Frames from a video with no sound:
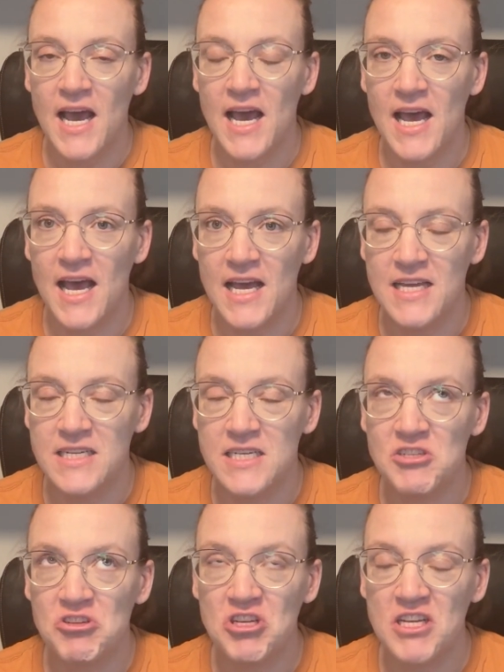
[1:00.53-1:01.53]
and
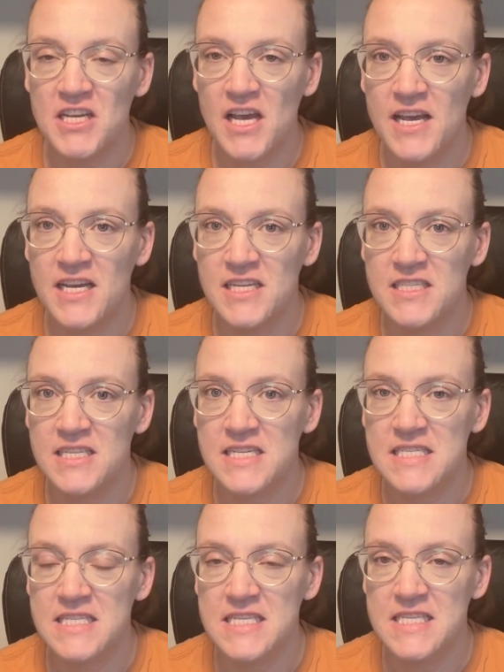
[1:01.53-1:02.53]
she is
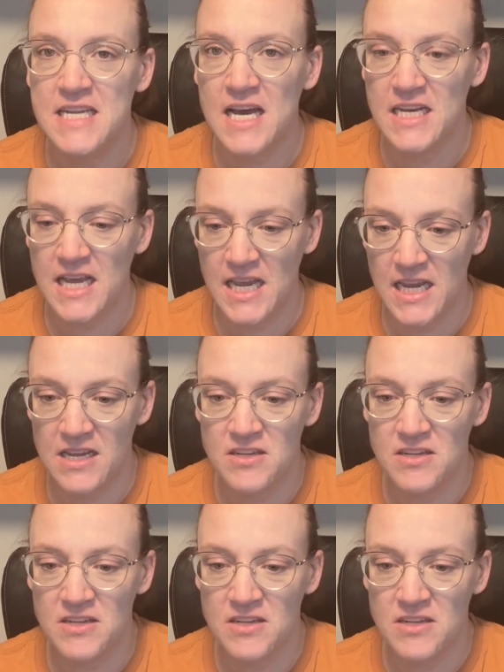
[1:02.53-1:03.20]
stunning.